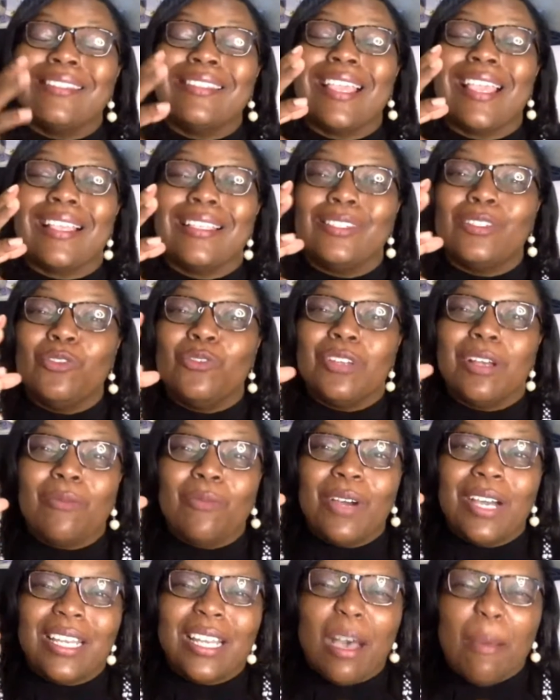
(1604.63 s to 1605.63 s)
exude
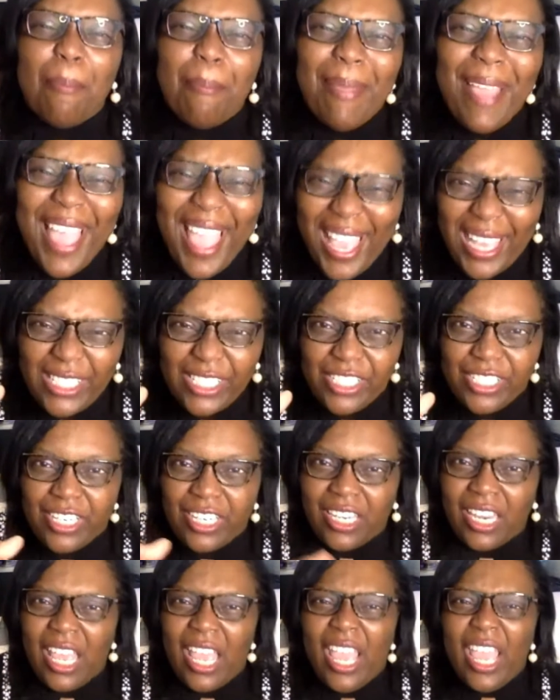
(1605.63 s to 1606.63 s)
a passion,
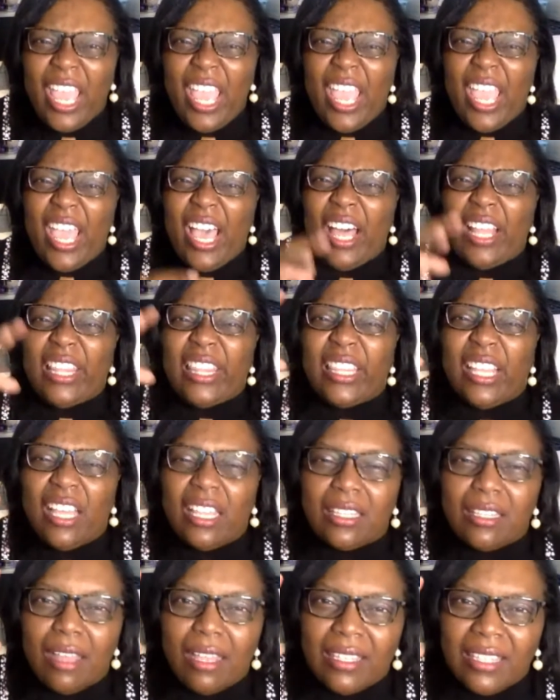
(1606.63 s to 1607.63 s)

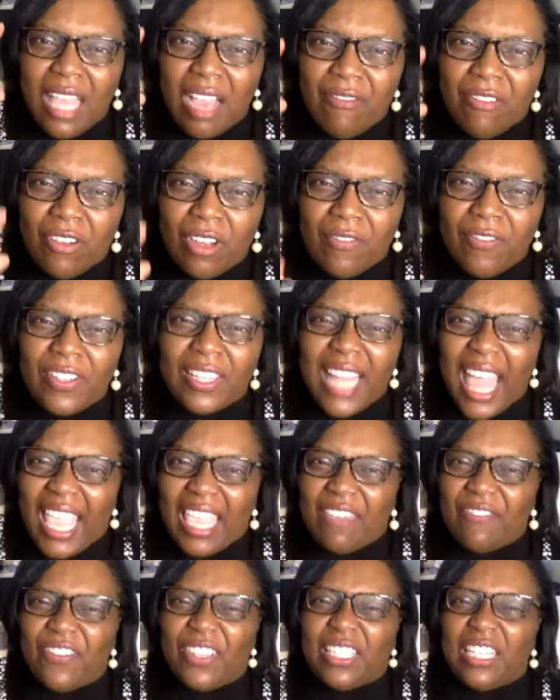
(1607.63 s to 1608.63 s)
a level of
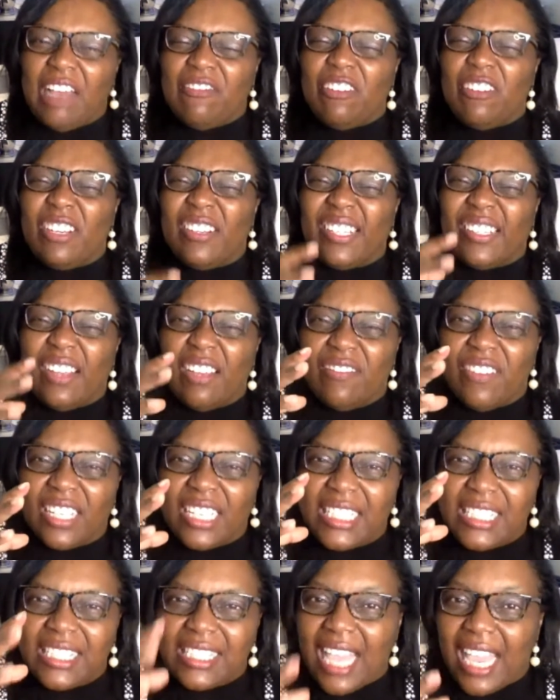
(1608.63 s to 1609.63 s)
life, a level of
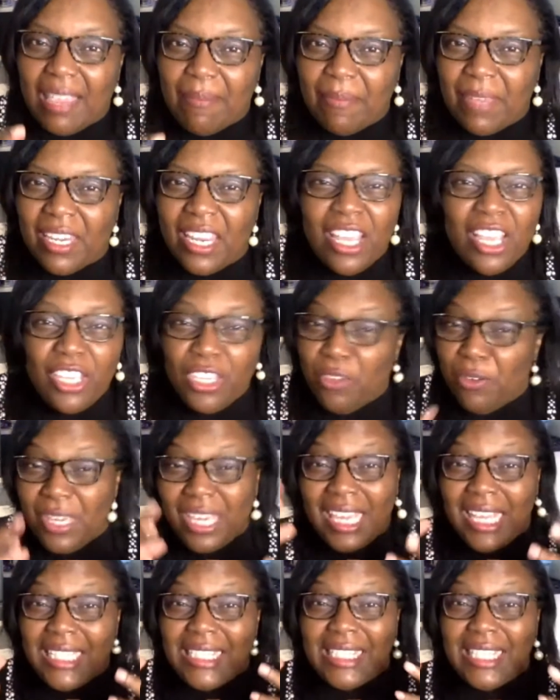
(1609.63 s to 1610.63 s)
excitement. You
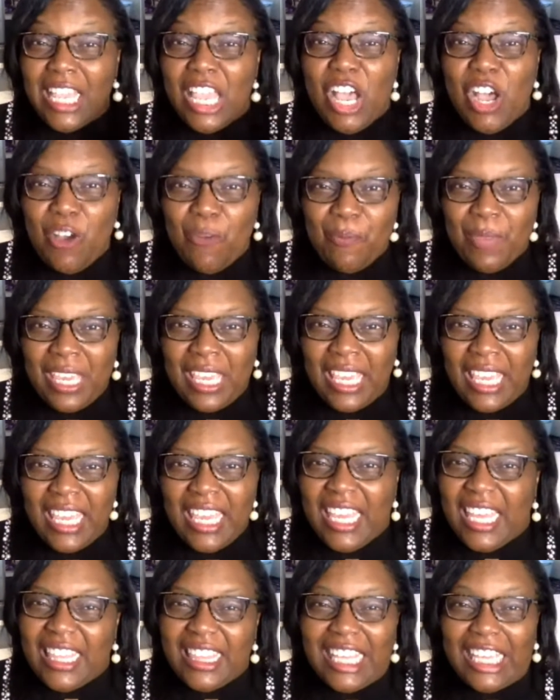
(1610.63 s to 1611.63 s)
can't tell me
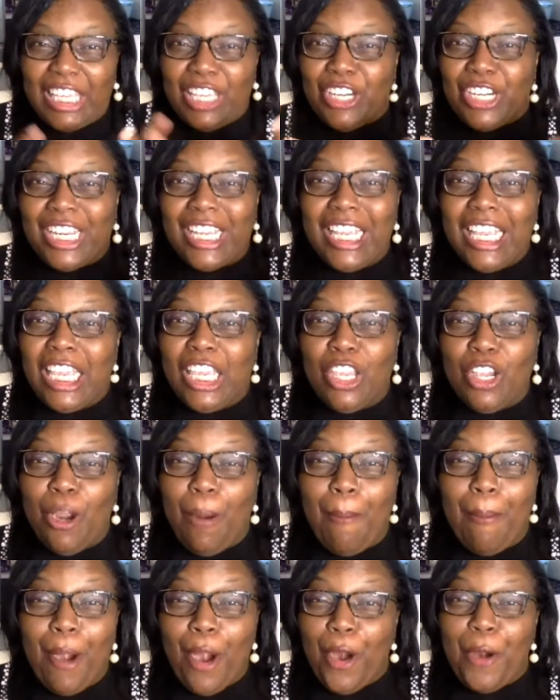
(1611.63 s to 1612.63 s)
that you're in
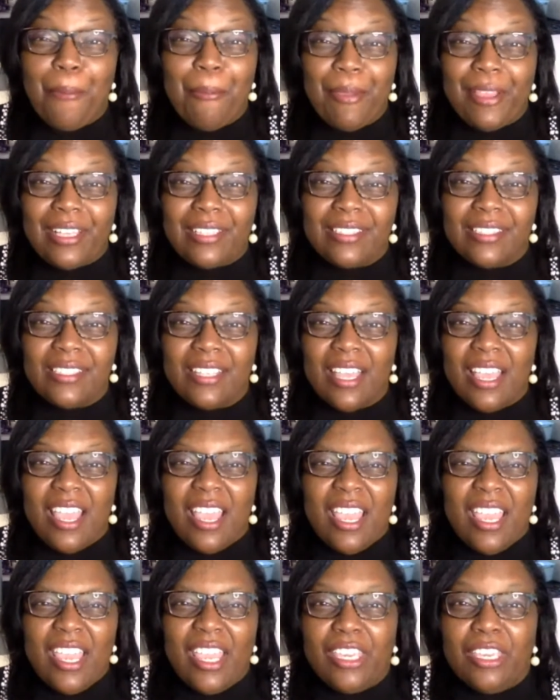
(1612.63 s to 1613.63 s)
your purpose
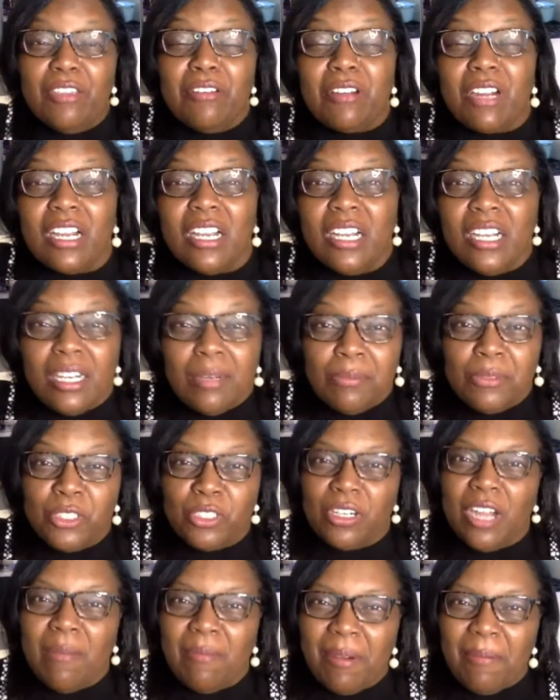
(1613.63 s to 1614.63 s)
and you're
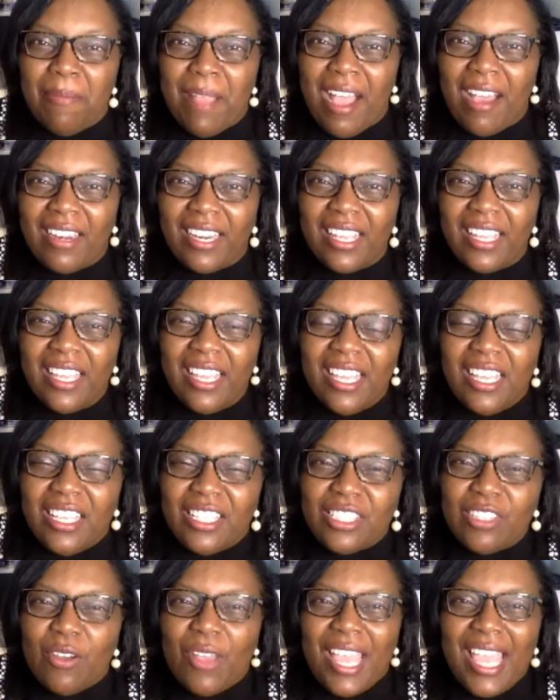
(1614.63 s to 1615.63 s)
humdrum about it.
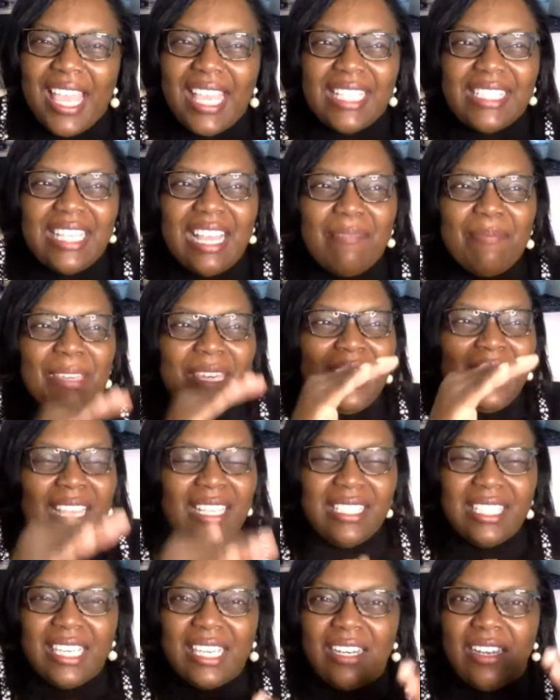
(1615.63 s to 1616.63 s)
So as I began
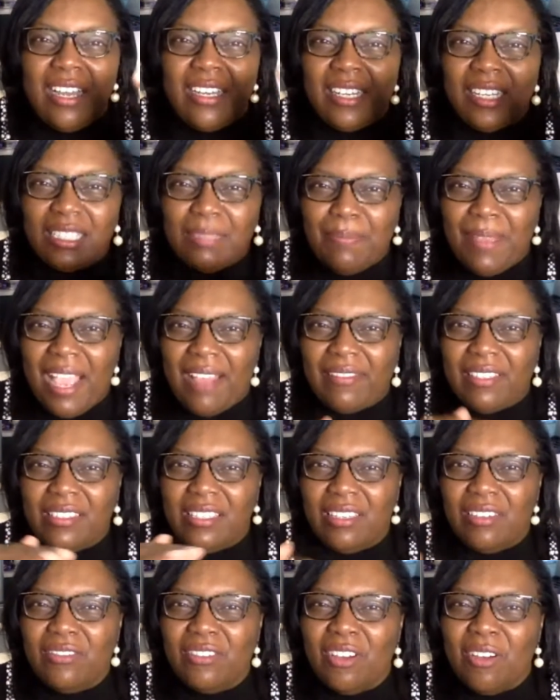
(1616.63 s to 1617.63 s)
to get on this path, I
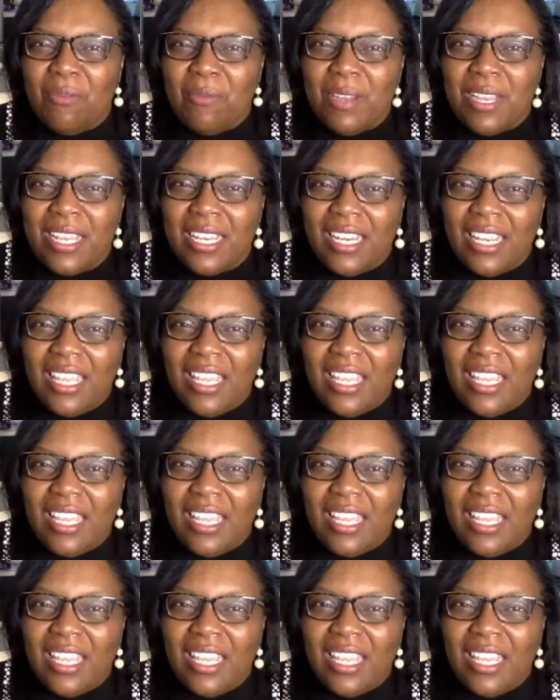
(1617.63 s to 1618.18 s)
said, you know what?